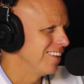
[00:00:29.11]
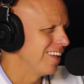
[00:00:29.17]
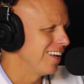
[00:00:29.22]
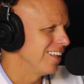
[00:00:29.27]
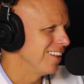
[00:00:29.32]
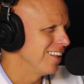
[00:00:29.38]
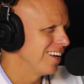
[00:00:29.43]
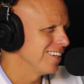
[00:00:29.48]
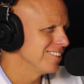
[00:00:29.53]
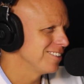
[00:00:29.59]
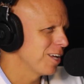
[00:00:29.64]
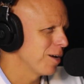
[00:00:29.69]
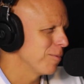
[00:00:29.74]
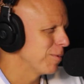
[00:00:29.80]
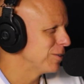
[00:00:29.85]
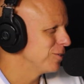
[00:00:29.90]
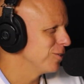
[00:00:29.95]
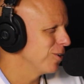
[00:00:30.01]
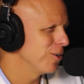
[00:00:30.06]
Last
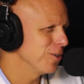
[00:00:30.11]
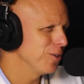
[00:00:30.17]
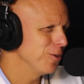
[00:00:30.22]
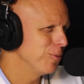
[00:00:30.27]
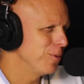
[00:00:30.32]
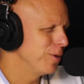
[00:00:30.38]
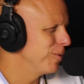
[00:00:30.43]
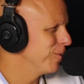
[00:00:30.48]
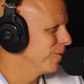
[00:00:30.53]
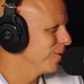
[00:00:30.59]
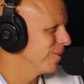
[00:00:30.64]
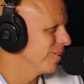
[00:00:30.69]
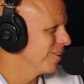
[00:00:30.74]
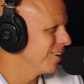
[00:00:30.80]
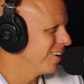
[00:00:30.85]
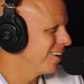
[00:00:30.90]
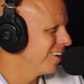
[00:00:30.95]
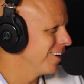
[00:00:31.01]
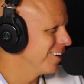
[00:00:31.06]
time I saw you, we
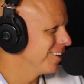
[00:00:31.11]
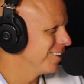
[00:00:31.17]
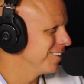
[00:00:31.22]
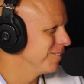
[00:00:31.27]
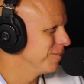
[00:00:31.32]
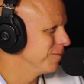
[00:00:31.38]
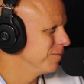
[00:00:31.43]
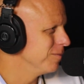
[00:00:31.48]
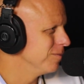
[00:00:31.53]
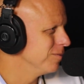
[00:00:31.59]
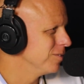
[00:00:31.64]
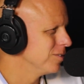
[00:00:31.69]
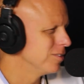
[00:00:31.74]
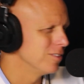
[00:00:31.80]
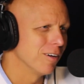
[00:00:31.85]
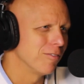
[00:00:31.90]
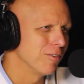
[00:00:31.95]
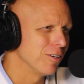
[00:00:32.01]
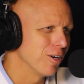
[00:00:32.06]
were
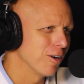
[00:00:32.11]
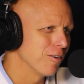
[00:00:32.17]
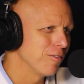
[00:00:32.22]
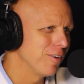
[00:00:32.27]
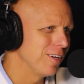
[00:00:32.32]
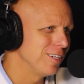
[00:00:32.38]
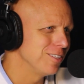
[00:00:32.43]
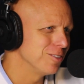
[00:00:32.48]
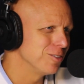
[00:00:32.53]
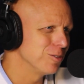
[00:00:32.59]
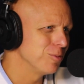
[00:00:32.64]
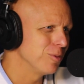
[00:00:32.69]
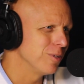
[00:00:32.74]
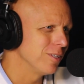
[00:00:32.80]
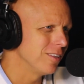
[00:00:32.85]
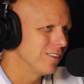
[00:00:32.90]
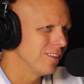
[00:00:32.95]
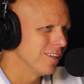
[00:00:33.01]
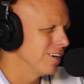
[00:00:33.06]
stuffing our faces
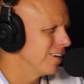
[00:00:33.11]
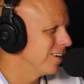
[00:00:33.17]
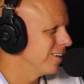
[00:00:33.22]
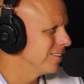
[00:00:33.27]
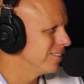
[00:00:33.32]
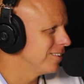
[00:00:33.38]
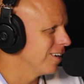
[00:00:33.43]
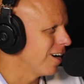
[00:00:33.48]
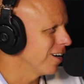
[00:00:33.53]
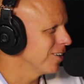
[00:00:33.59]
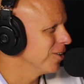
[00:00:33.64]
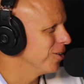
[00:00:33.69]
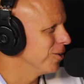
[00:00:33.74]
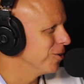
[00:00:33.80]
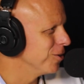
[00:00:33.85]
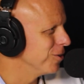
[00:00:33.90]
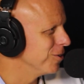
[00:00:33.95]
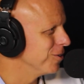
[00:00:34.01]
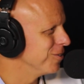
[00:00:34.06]
with
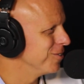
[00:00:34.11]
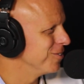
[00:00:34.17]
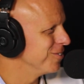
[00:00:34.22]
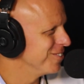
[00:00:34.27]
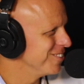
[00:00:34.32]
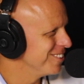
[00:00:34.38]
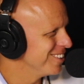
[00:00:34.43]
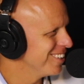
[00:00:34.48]
tacos.